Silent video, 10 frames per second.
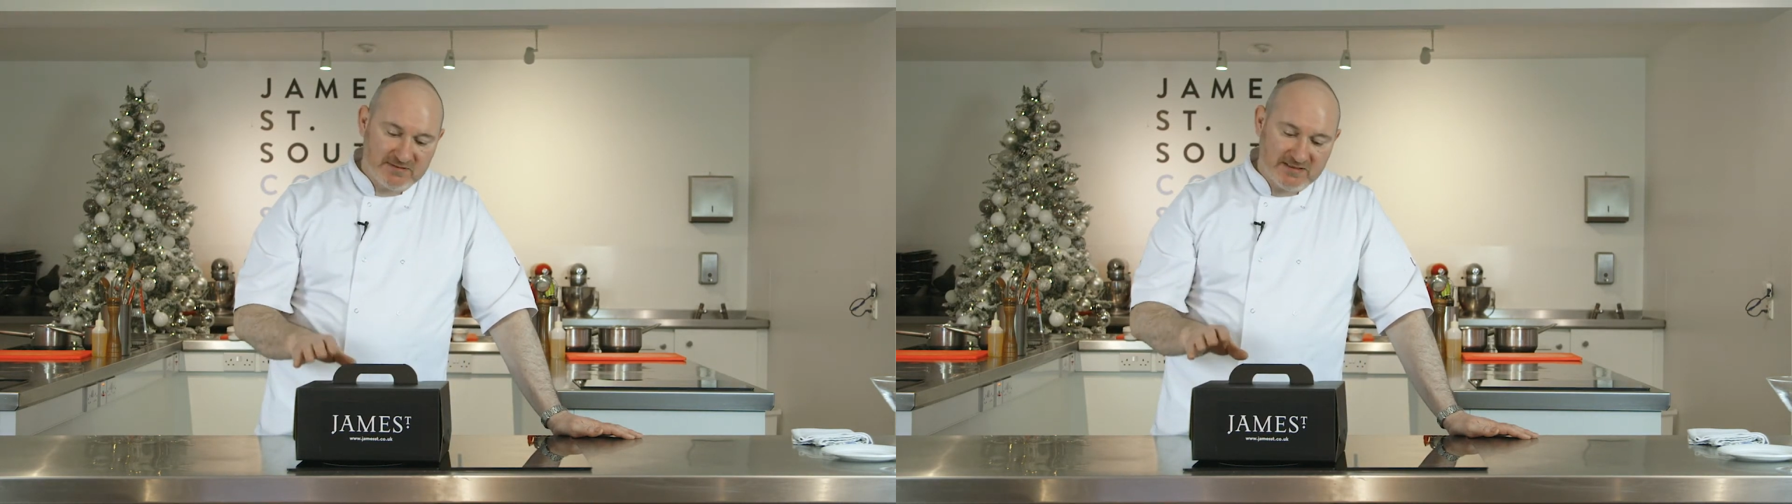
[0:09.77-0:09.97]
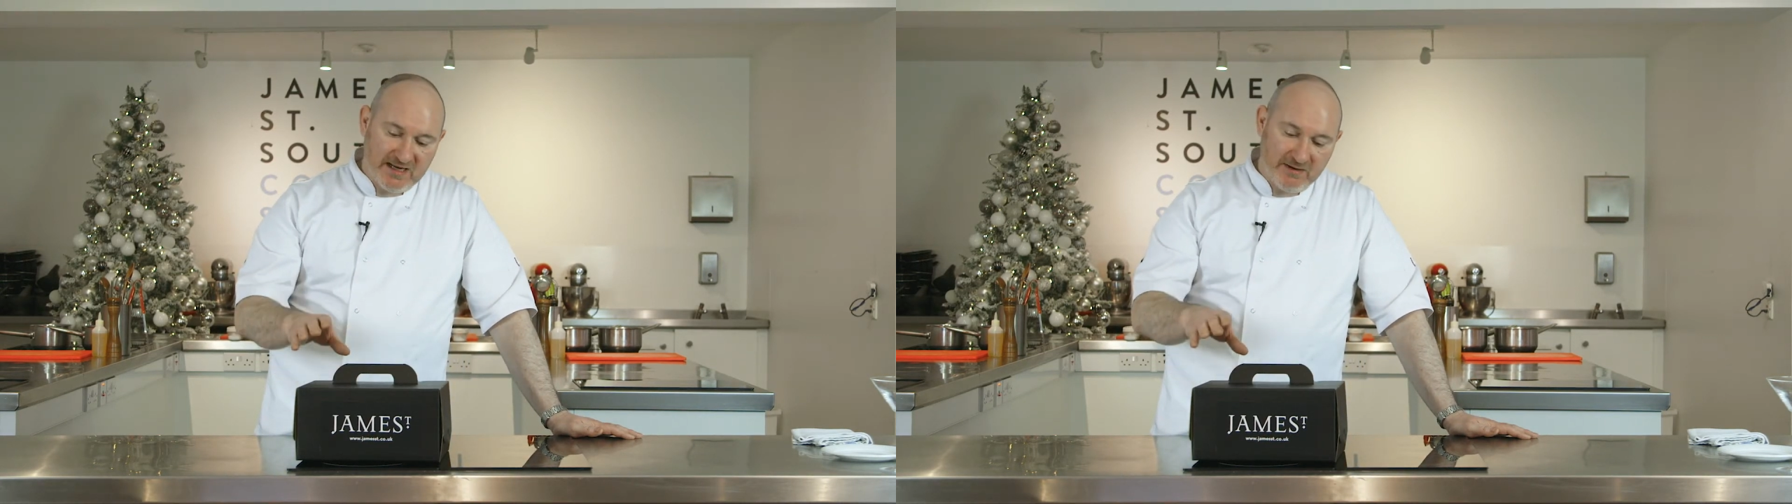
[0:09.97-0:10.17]

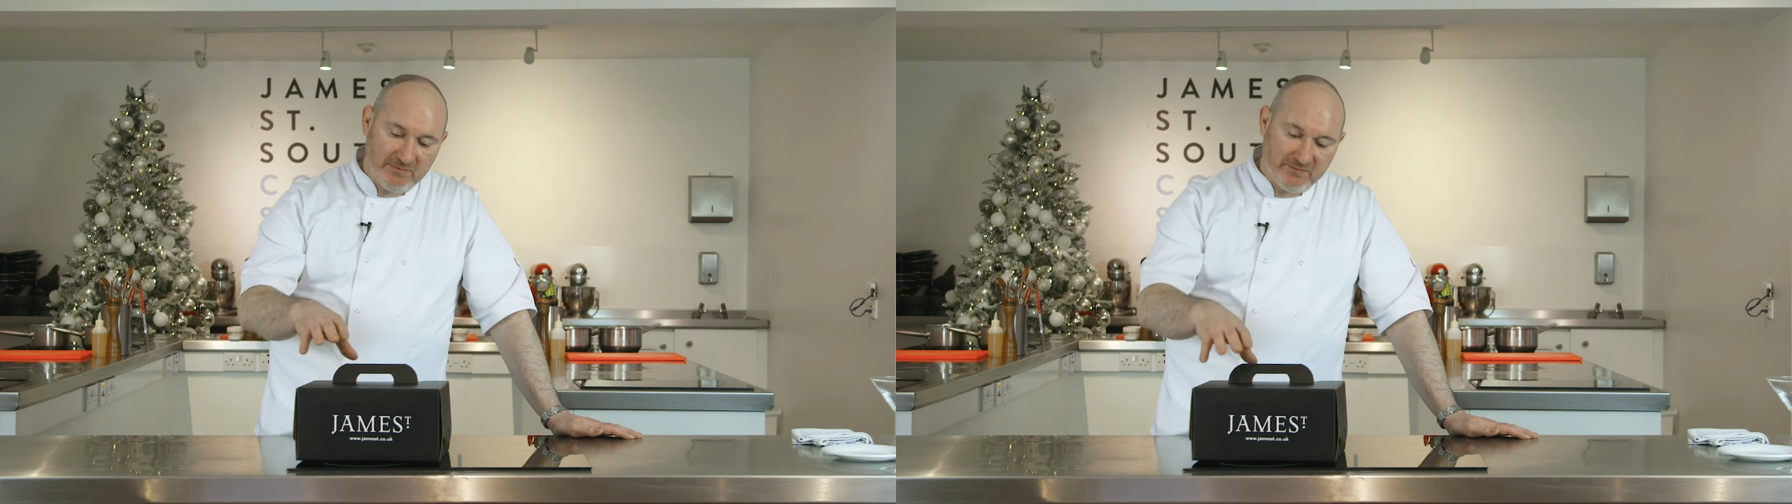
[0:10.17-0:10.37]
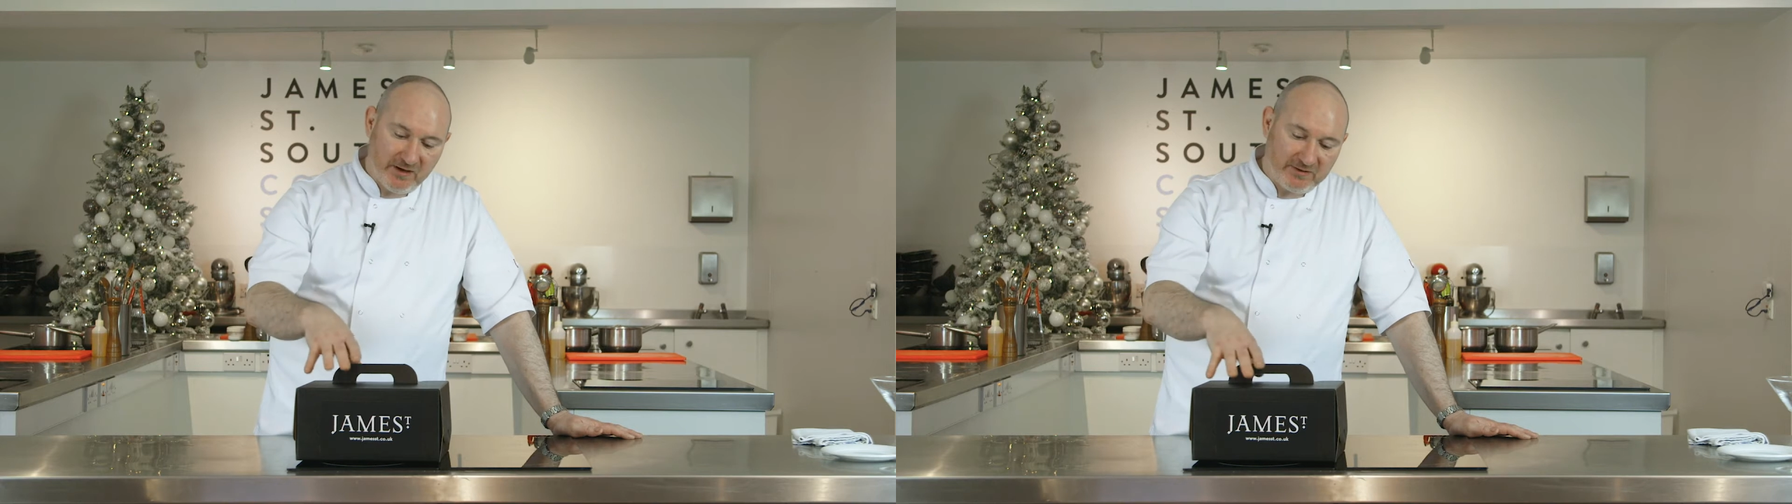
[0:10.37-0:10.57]
Today
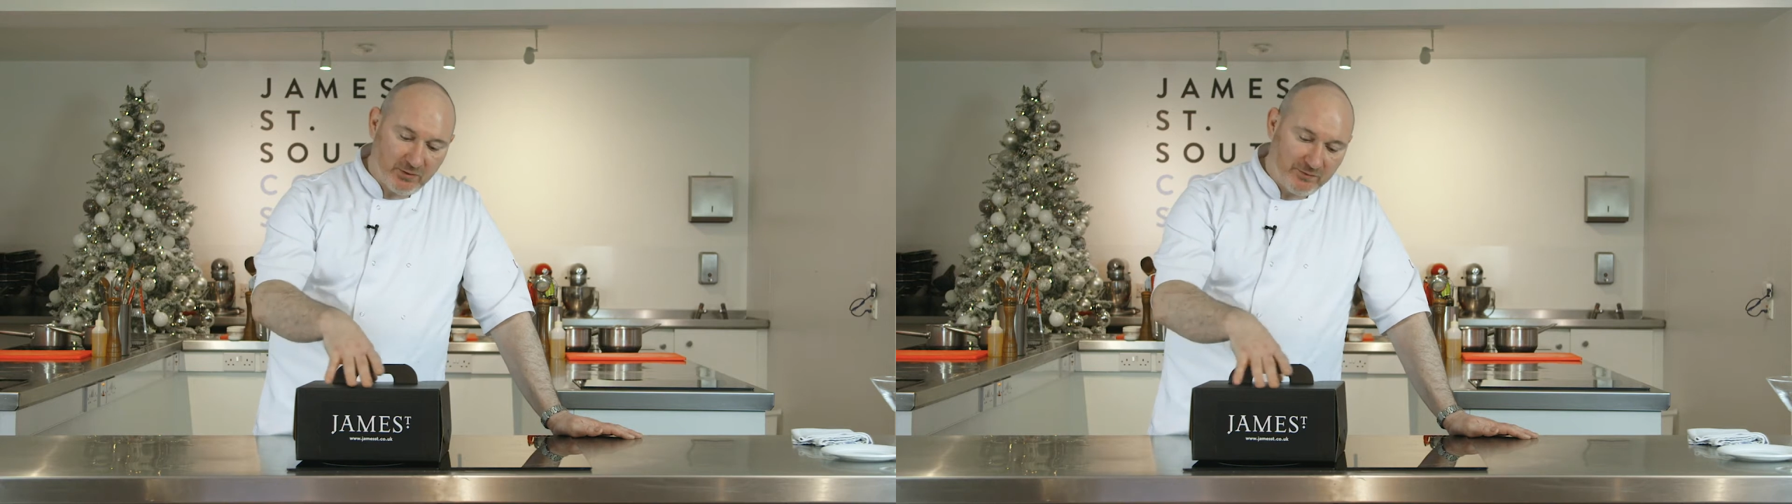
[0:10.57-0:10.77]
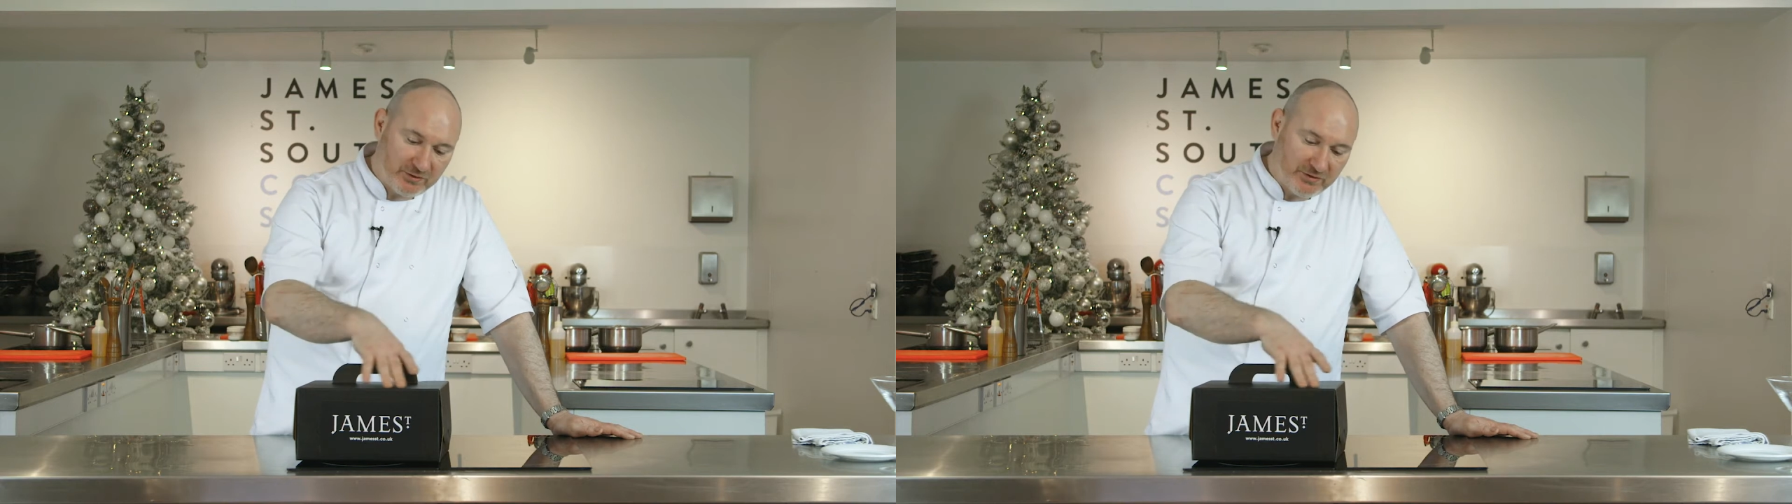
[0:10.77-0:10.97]
we've got,
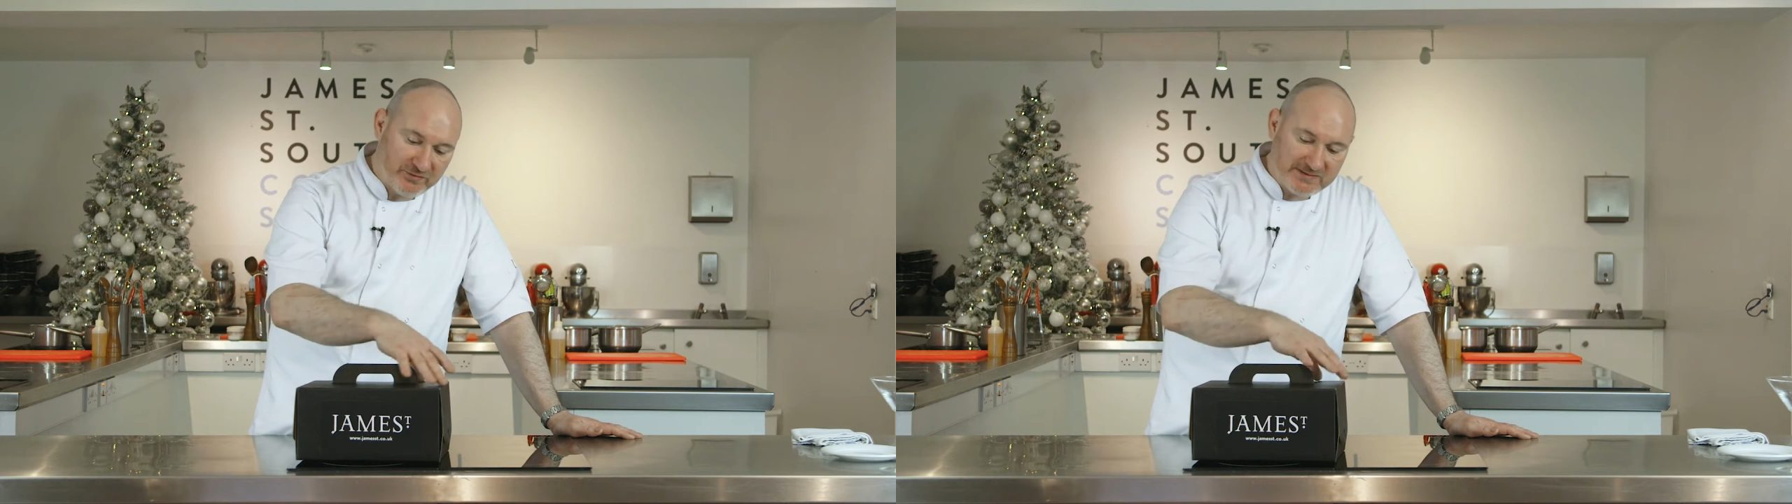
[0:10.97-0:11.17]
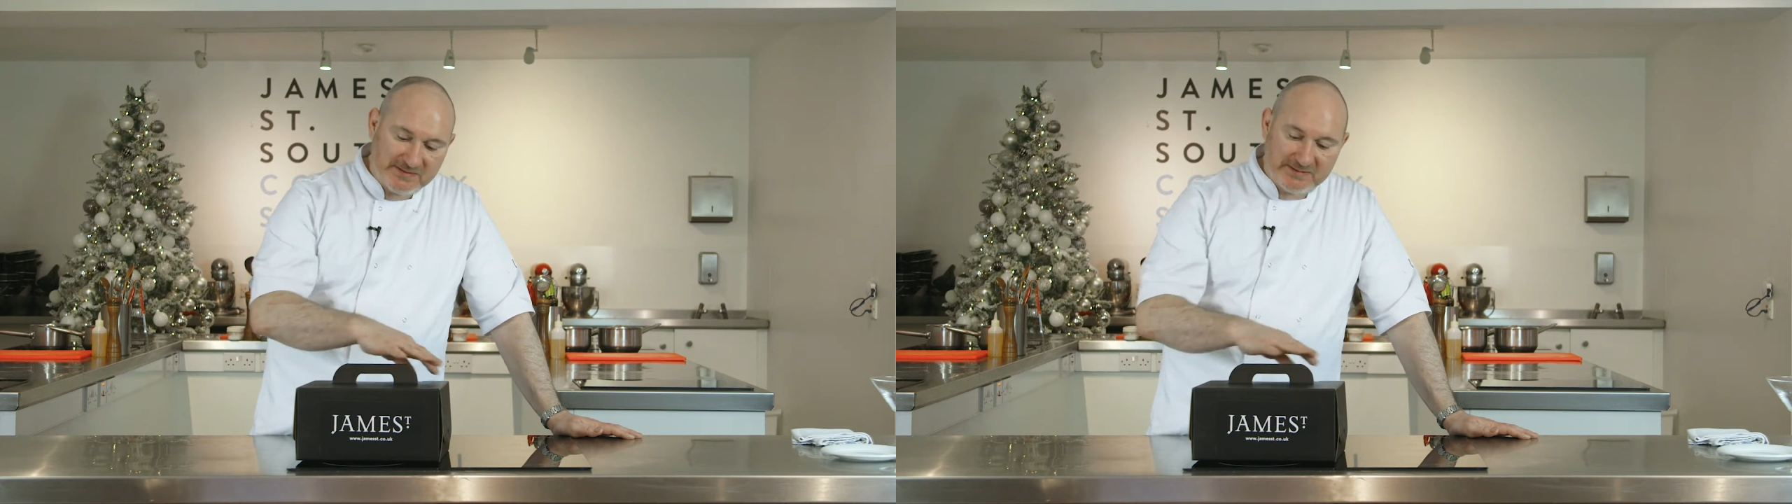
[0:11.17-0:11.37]
over the
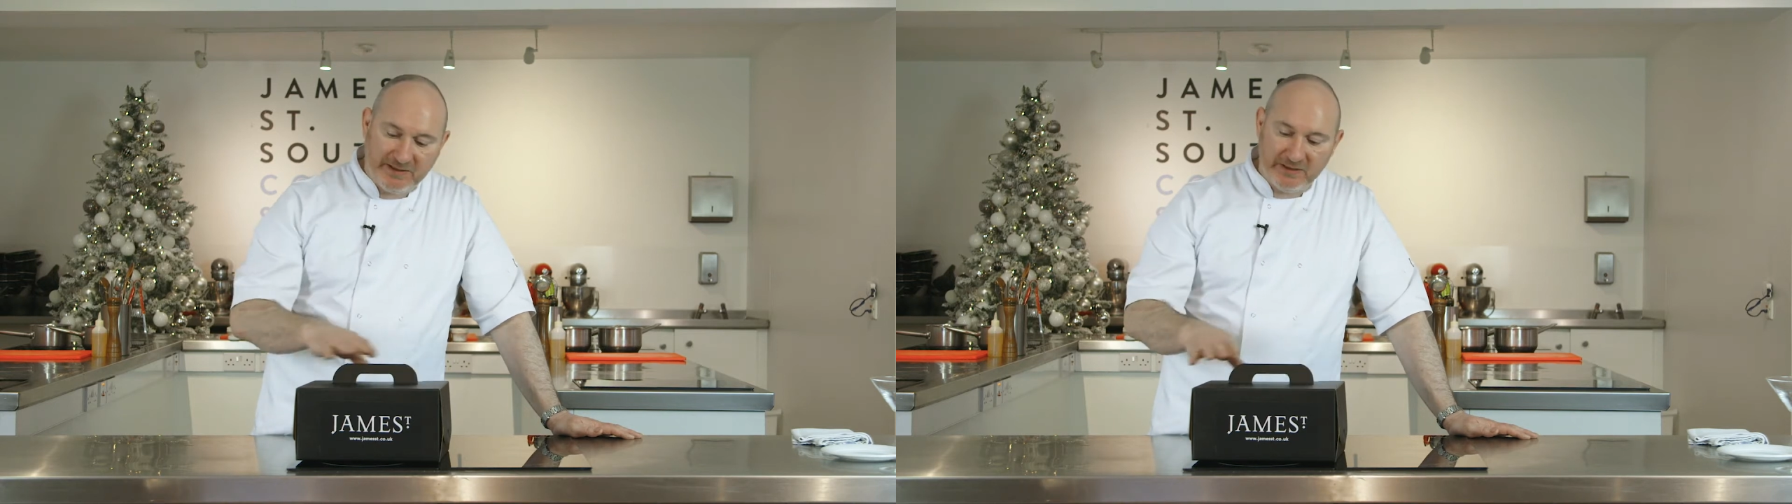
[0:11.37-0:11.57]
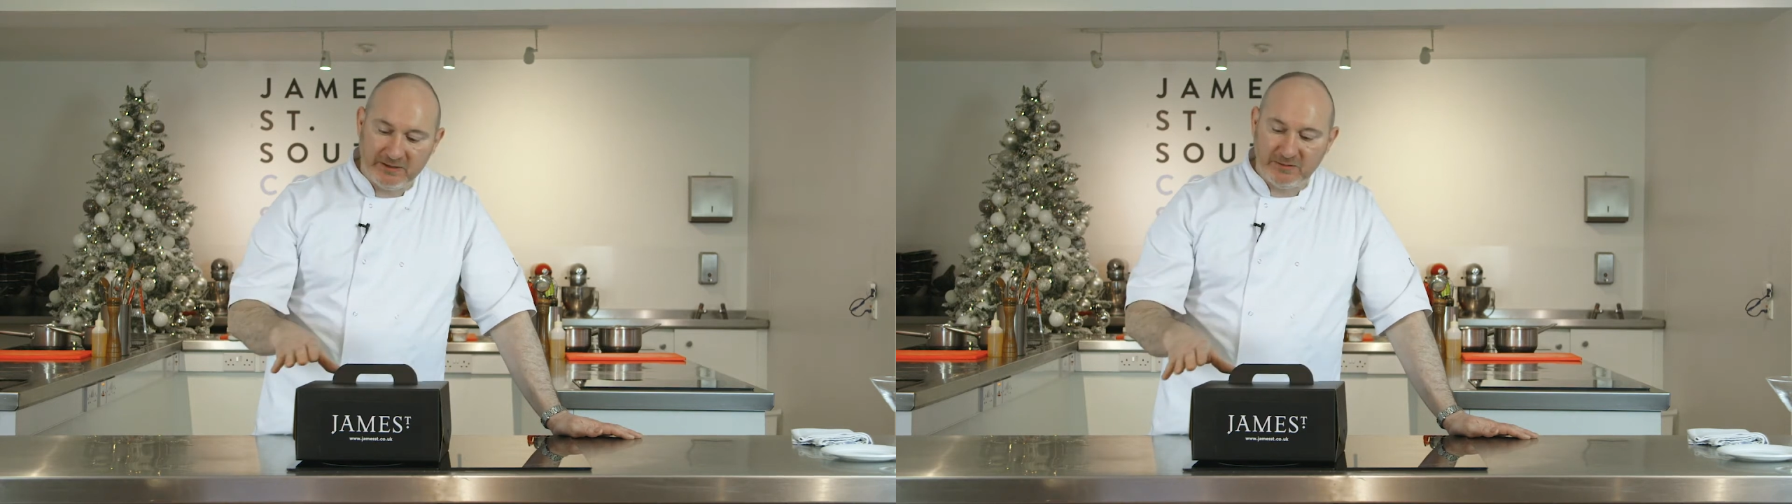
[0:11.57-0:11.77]
Christmas
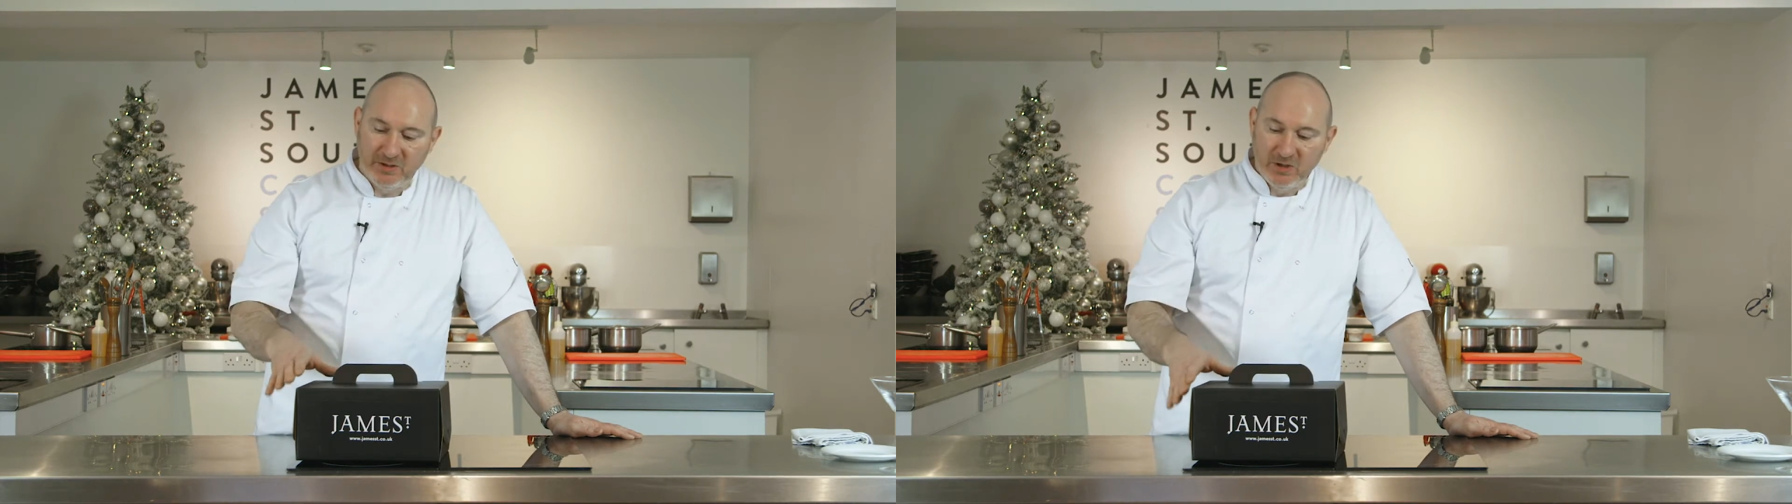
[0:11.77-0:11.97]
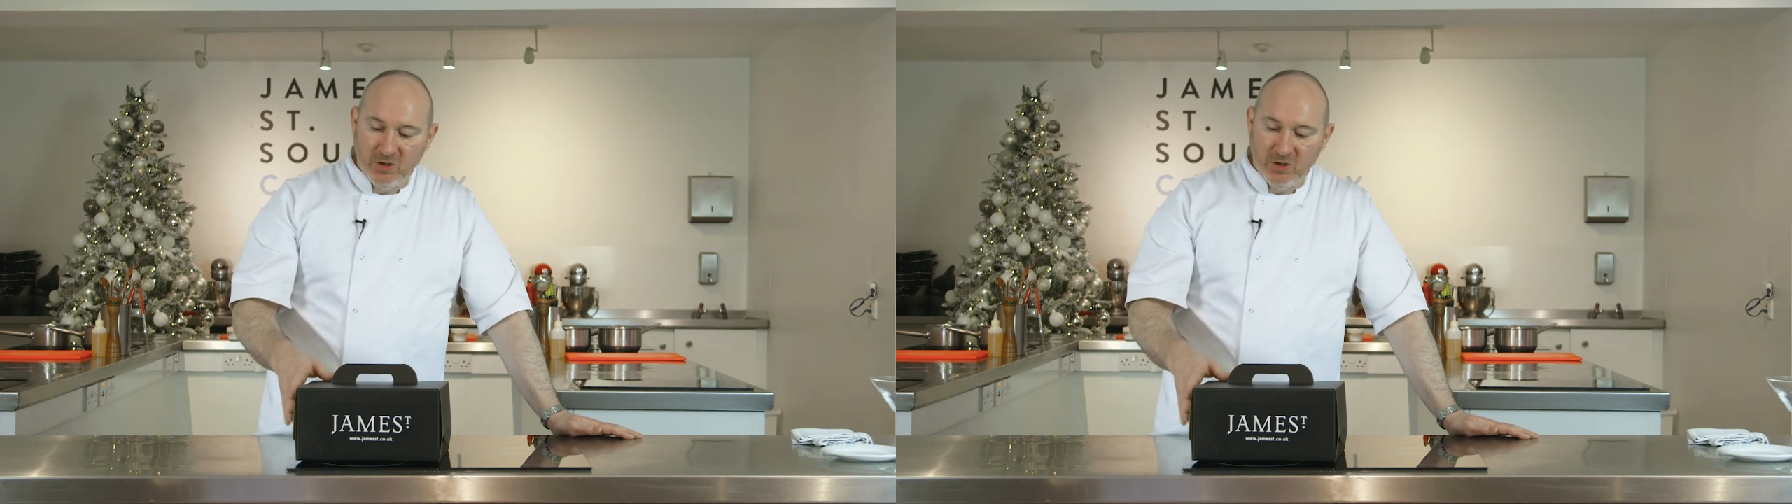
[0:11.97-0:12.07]
period,